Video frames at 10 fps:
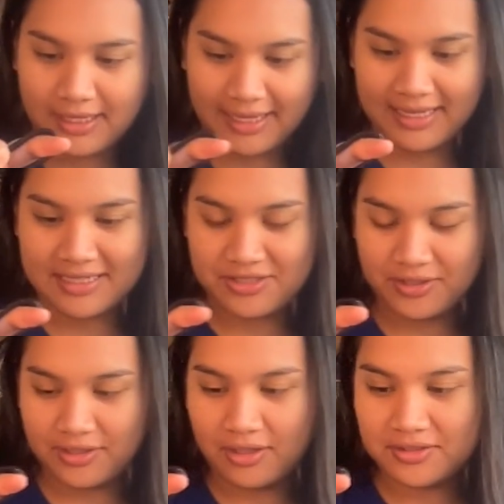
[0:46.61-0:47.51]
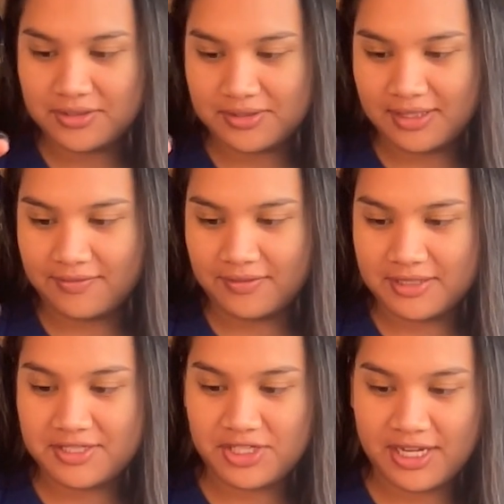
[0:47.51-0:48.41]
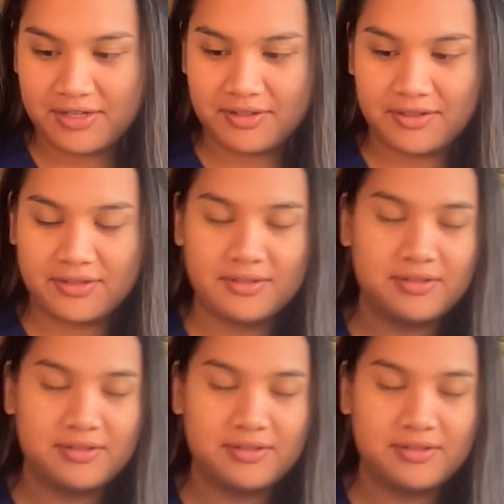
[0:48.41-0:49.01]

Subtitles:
And as you can also tell for this channel,